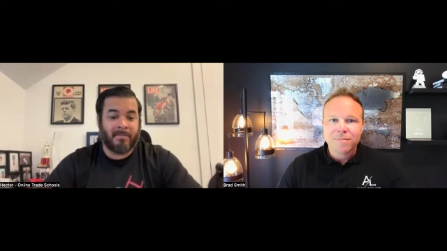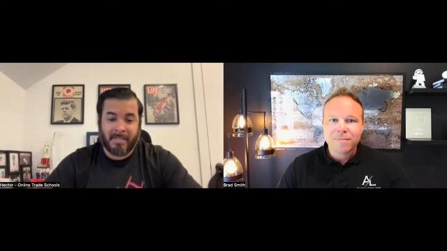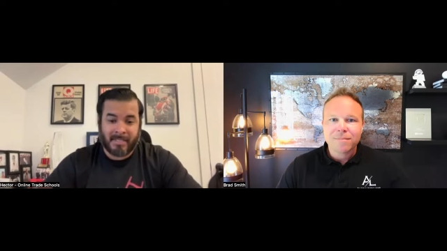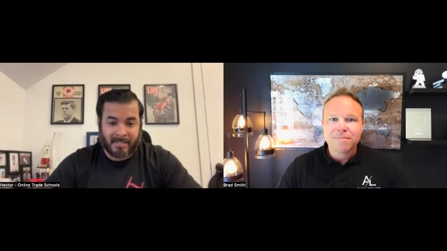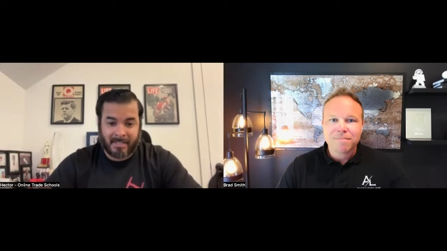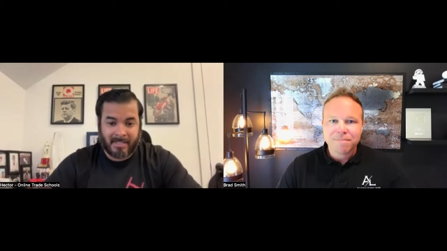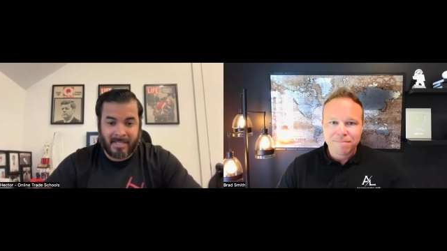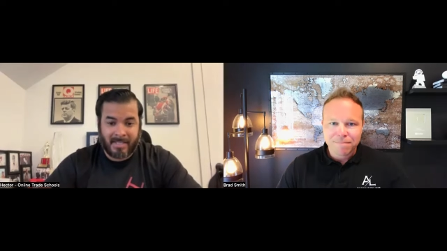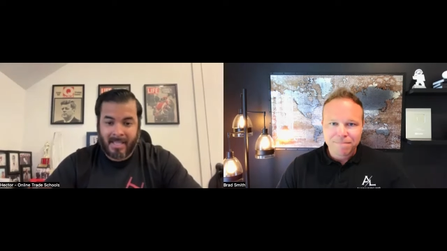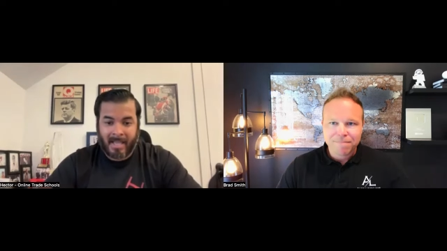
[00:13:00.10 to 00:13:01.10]
Speaker 1: as a business.
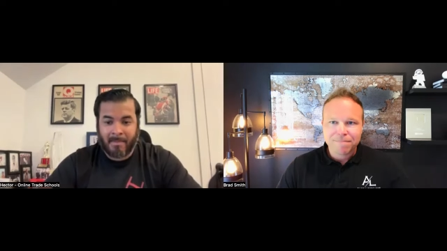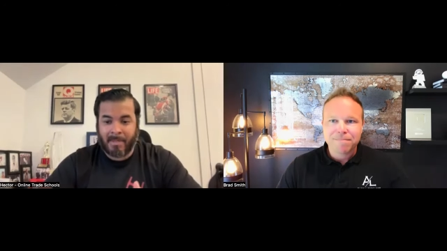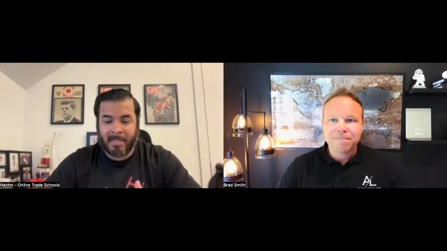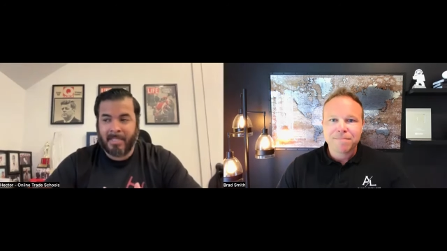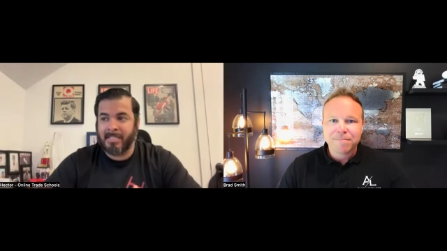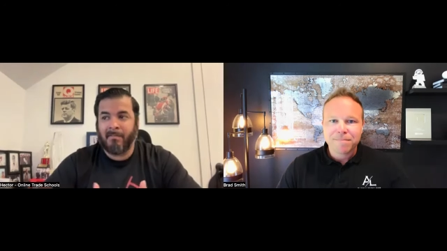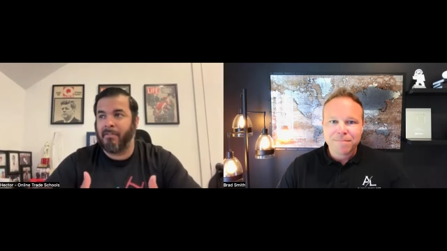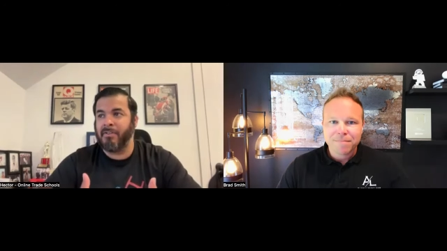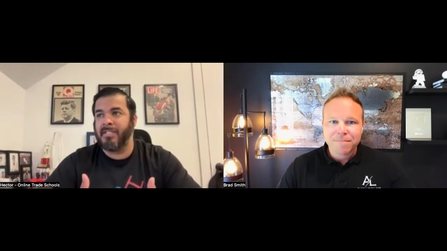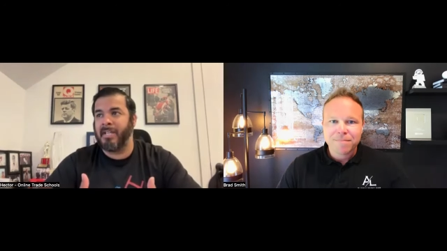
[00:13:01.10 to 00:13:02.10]
I mean, this is the
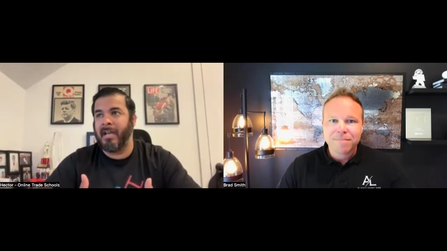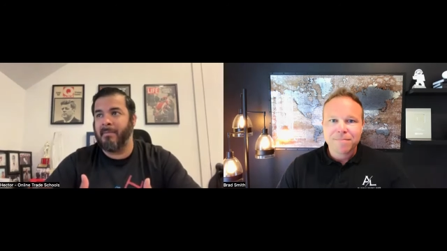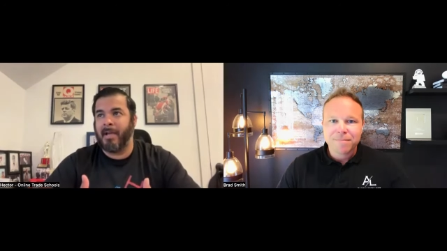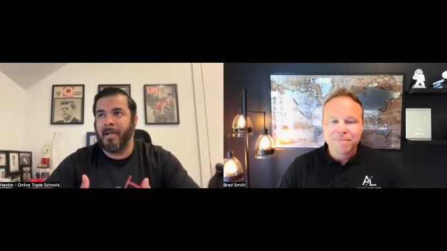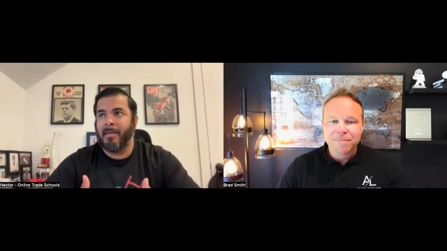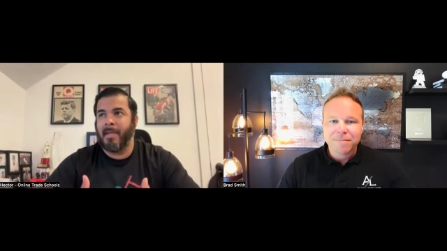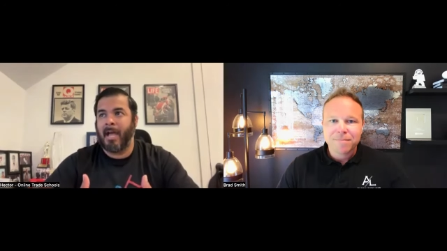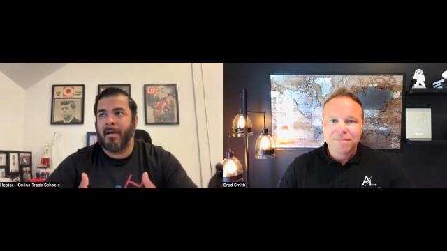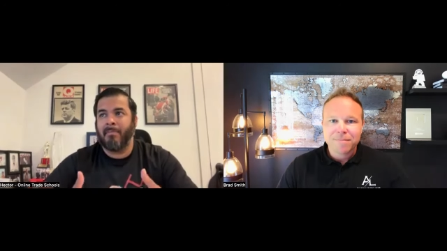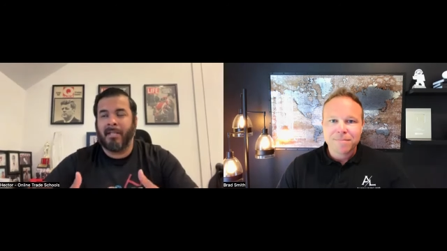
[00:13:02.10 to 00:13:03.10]
first time
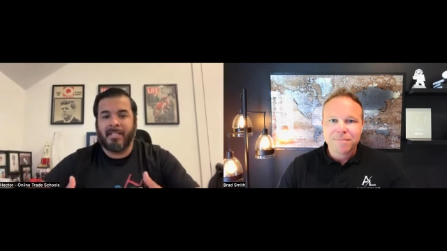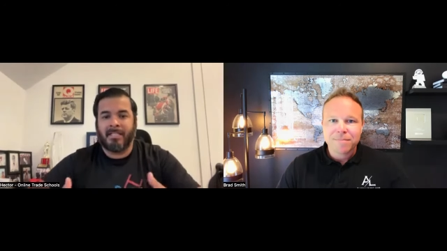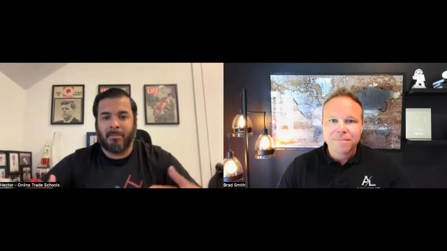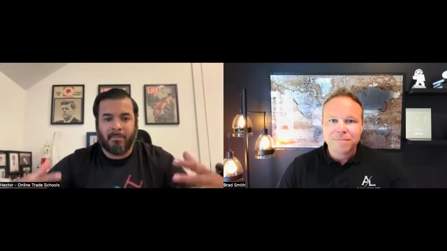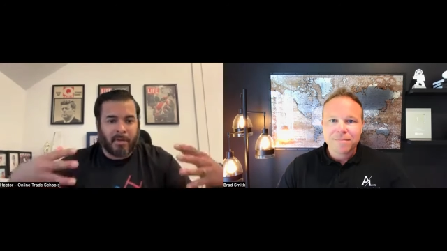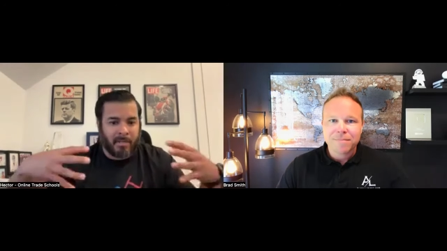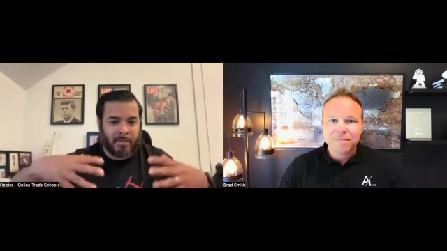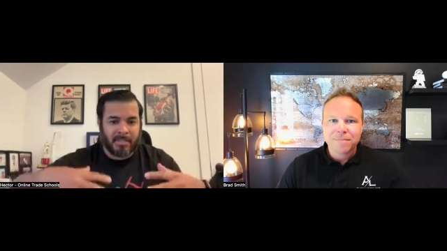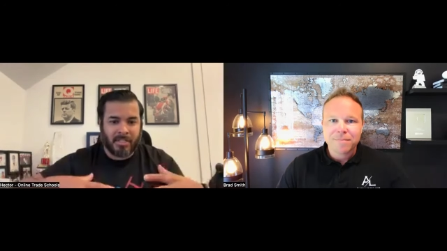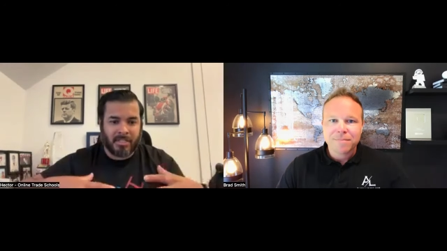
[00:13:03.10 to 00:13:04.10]
I'm blessed to be put in a
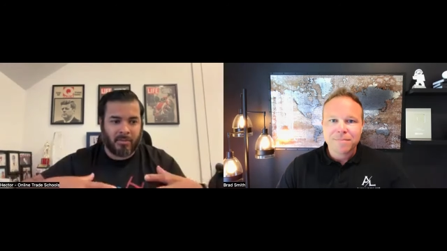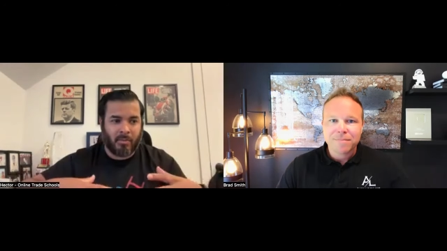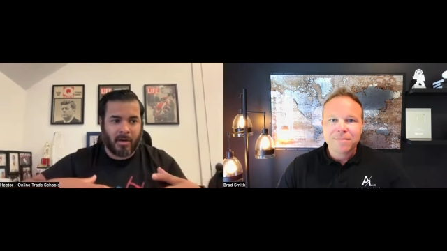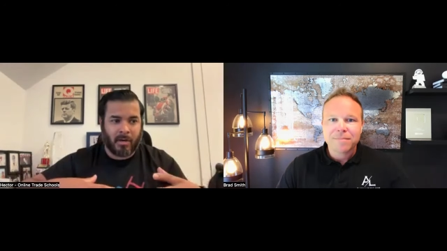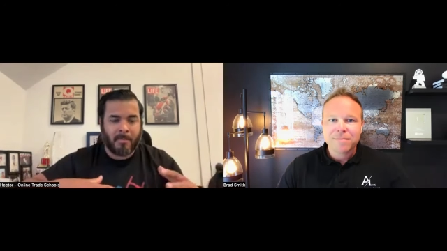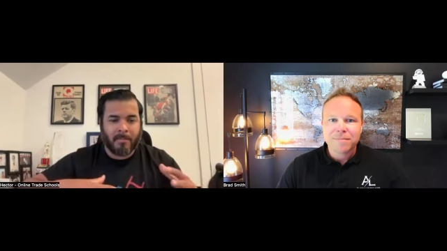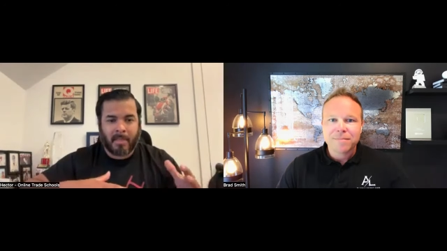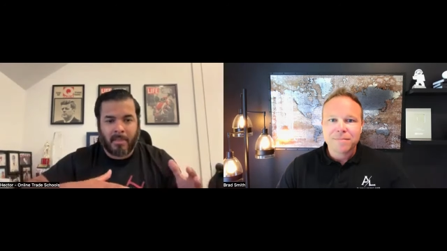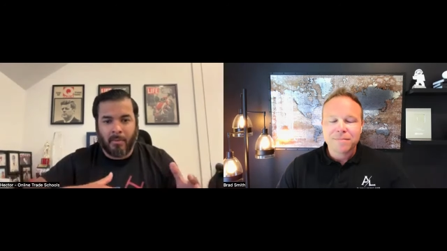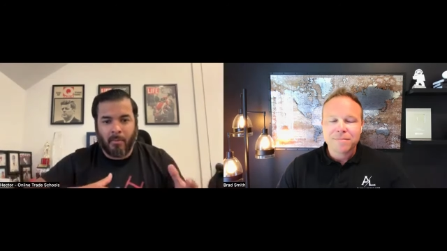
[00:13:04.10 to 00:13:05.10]
position where
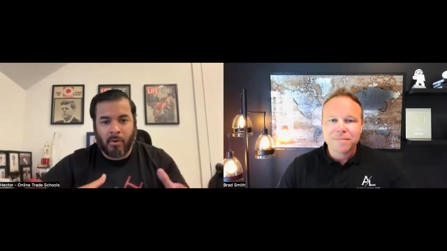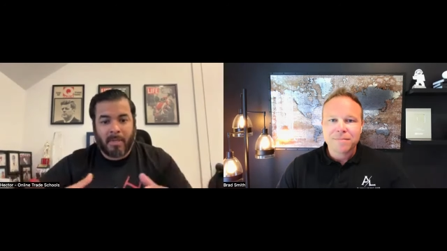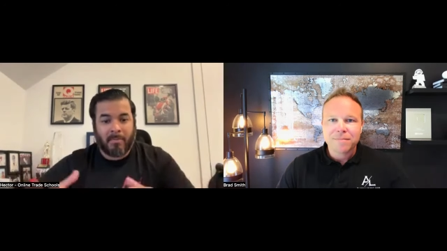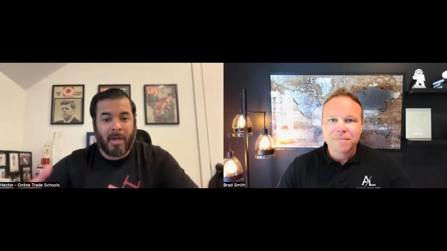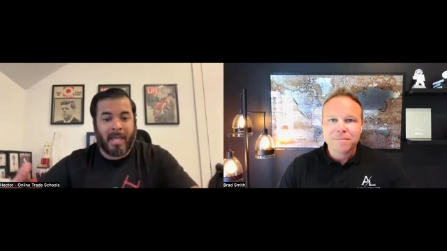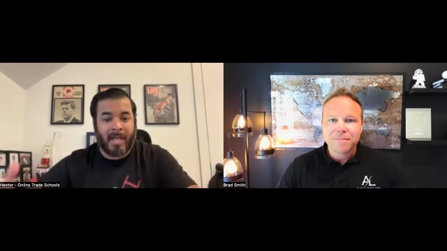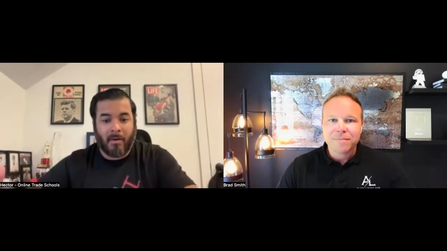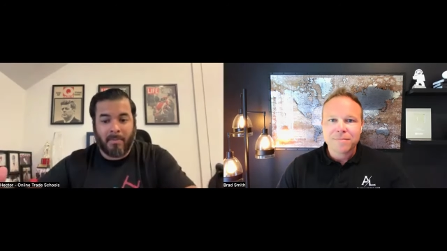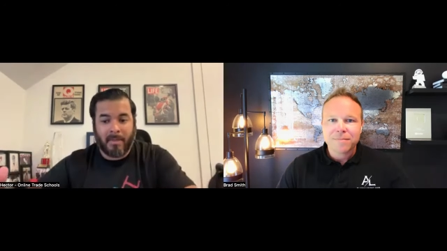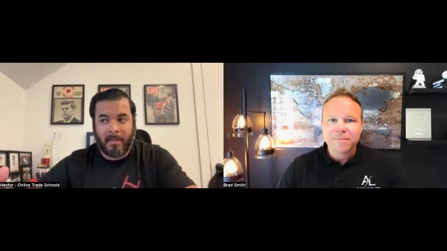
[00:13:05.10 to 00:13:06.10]
the more people I
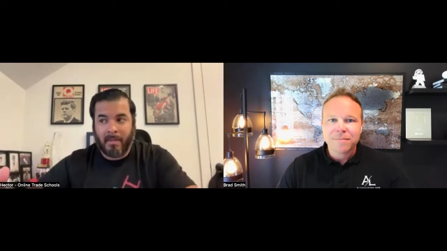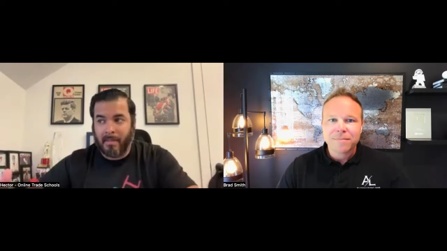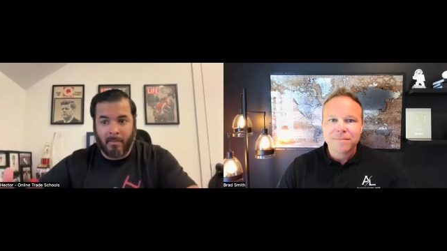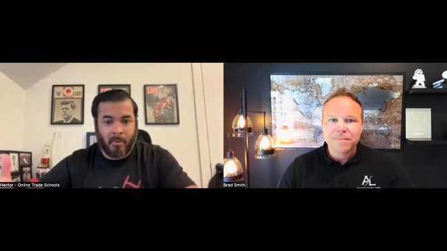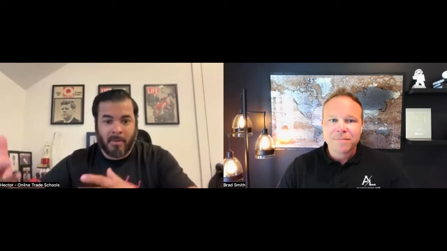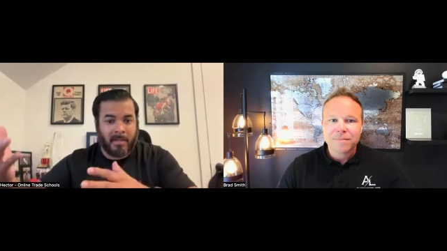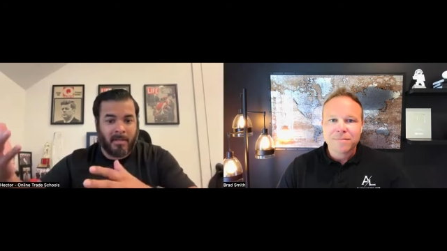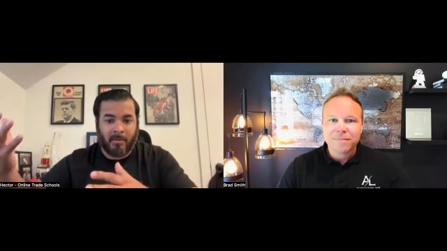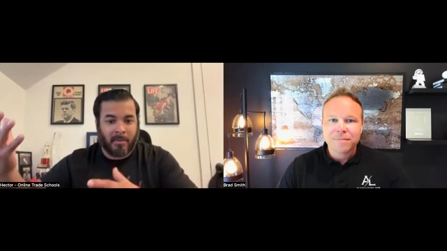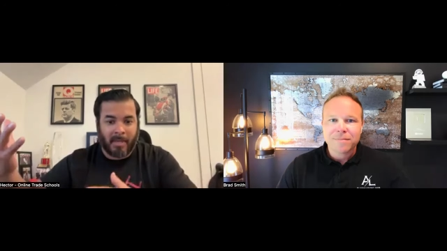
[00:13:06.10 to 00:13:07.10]
help, the more
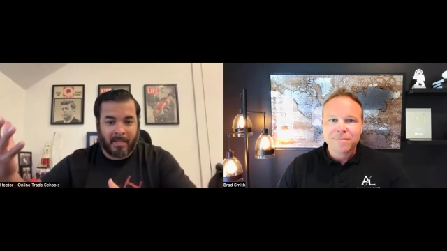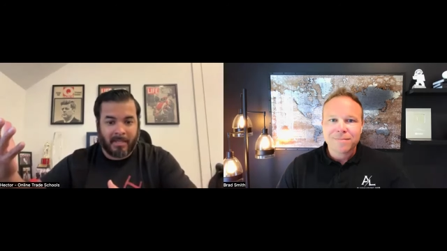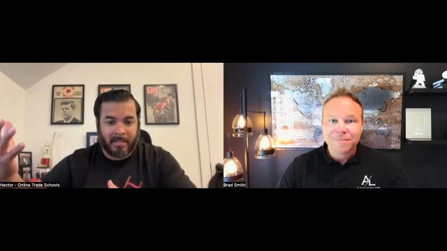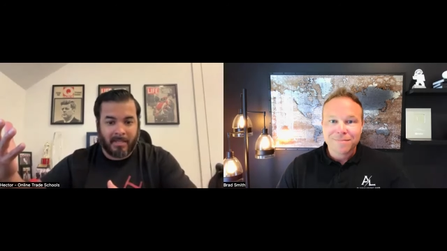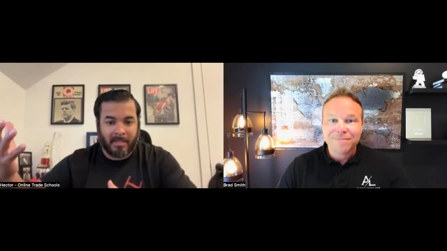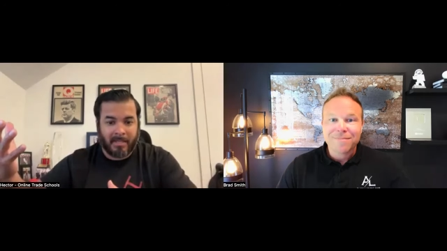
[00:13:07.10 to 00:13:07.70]
money we make.